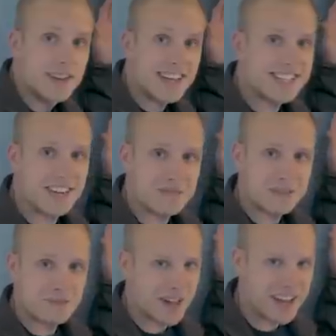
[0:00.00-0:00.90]
Next up
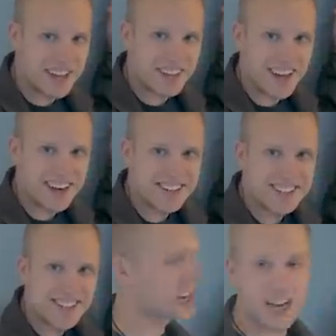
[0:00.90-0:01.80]
is blanket
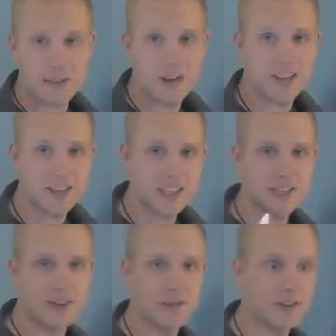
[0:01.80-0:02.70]
ladders. Jennie made
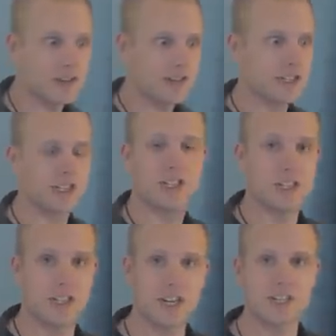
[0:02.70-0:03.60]
this one with just a
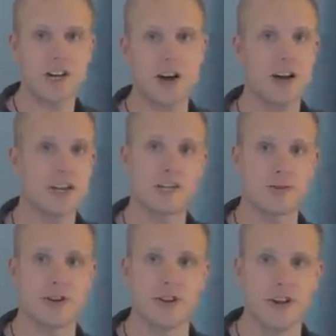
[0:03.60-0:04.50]
jigsaw and a
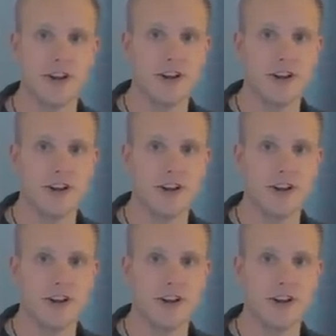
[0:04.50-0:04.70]
drill.